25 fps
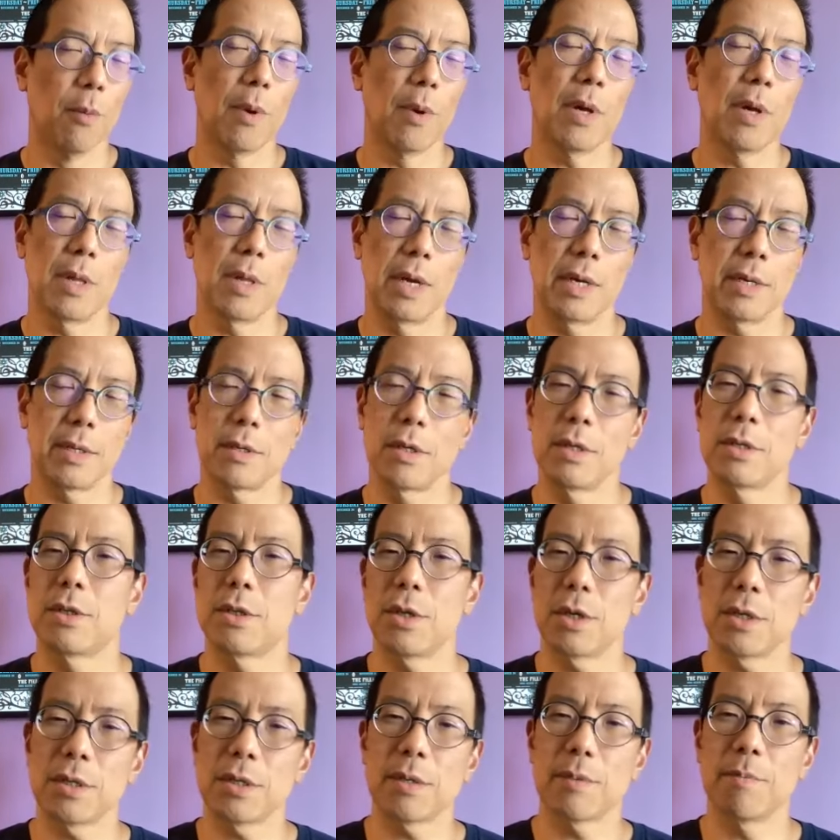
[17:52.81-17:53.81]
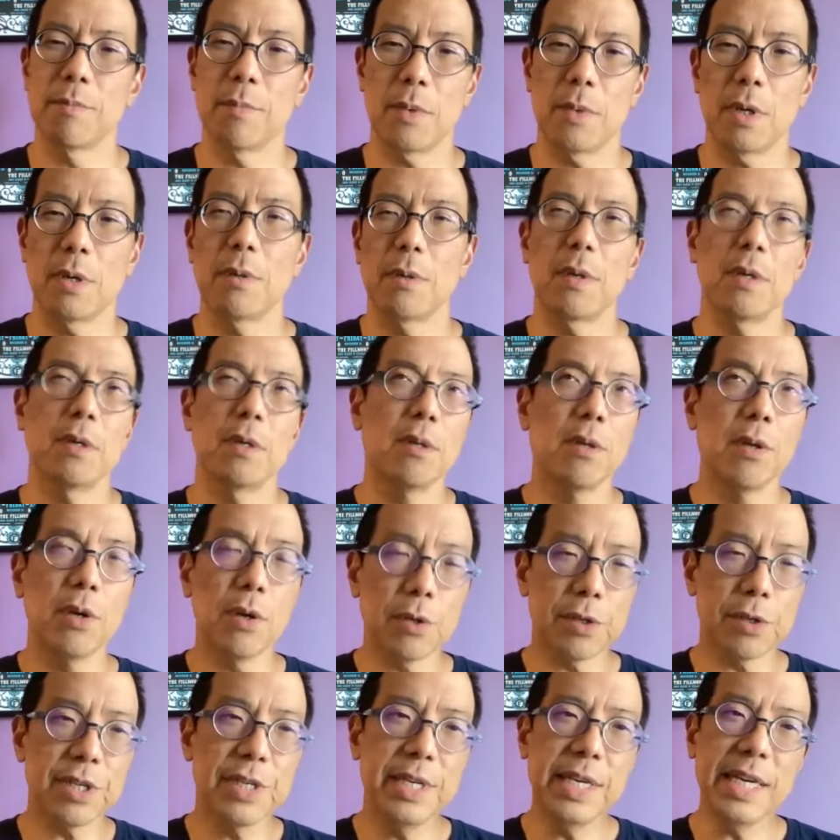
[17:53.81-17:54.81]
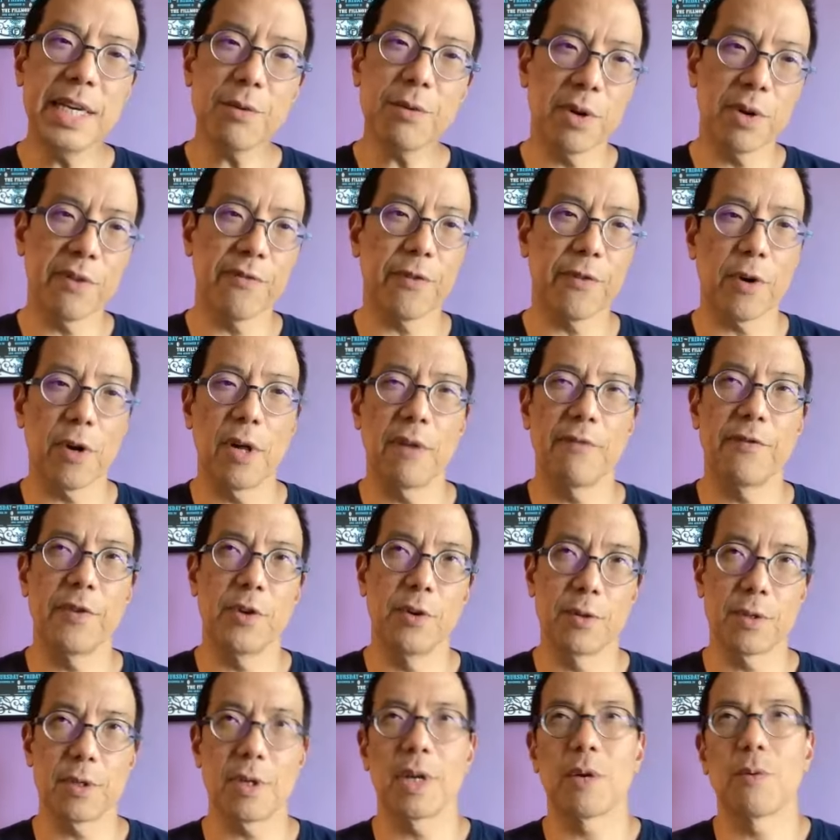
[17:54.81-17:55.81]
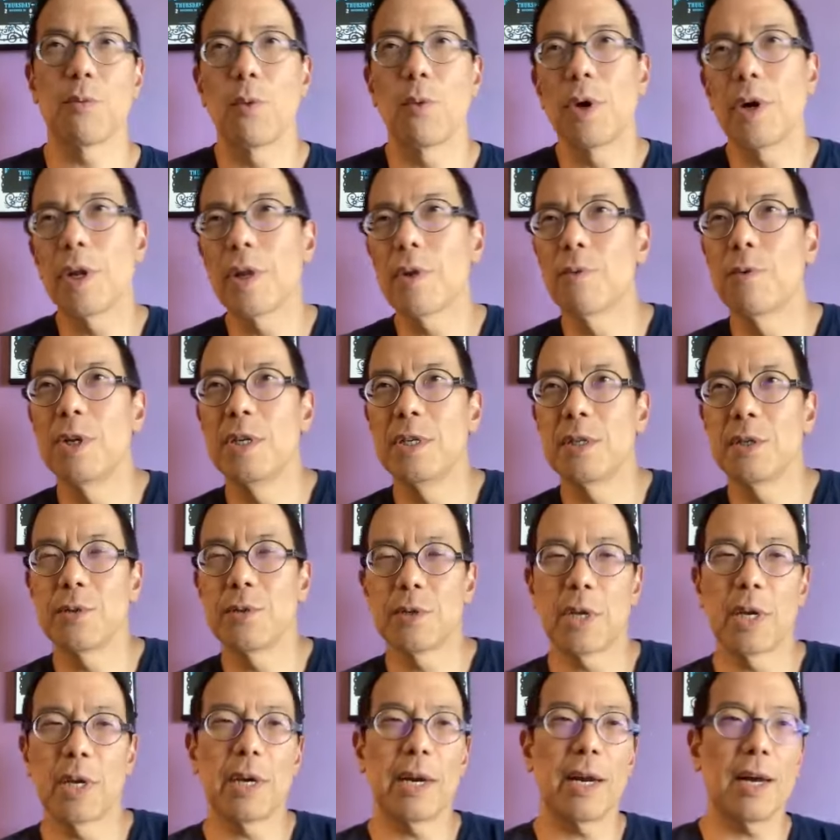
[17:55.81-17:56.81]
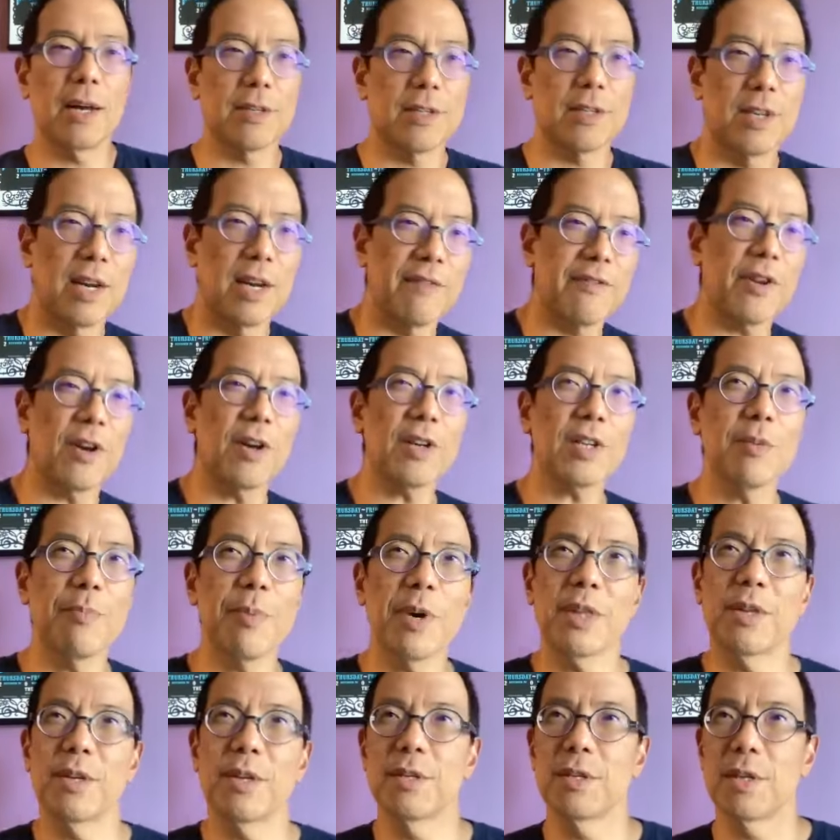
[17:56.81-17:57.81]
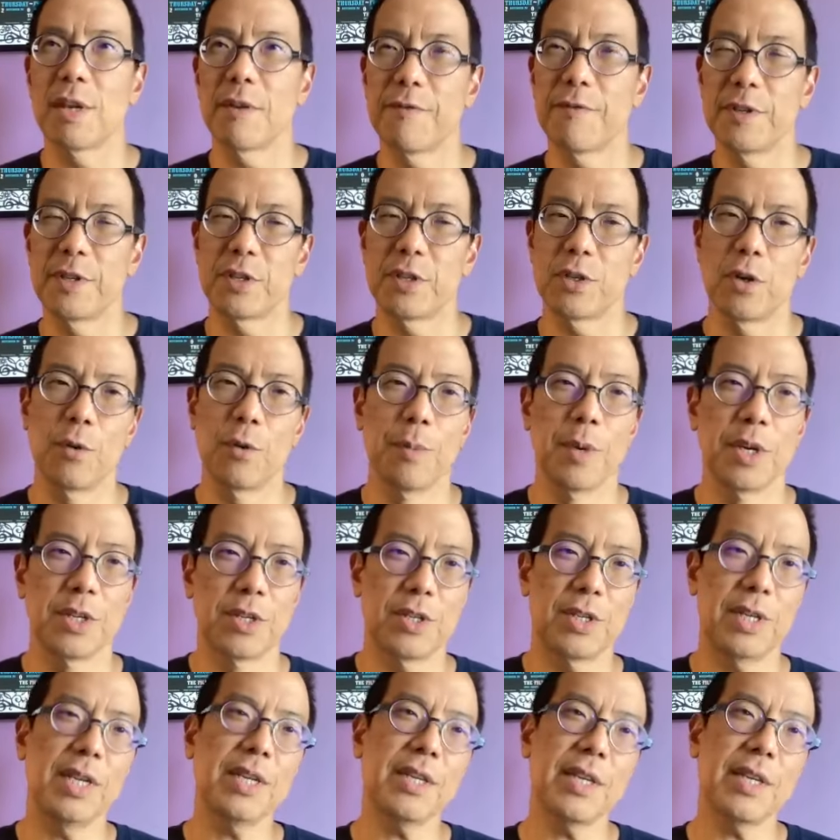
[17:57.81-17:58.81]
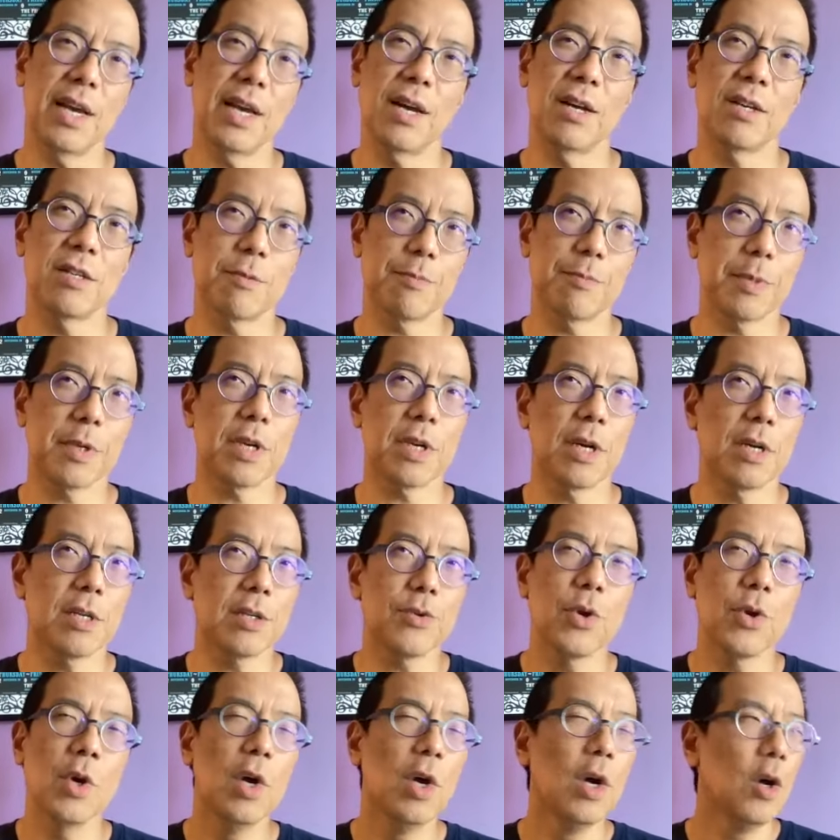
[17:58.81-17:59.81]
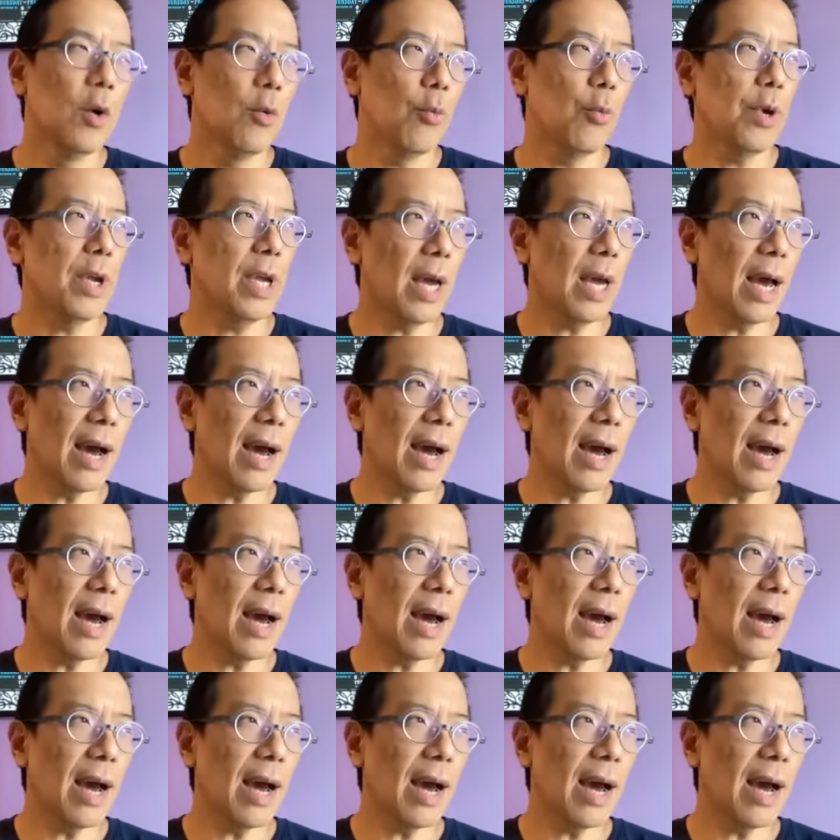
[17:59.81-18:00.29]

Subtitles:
like, just a little secret for all of you is like, one of the reasons that Alex and I have talked about this stuff in so much detail is because we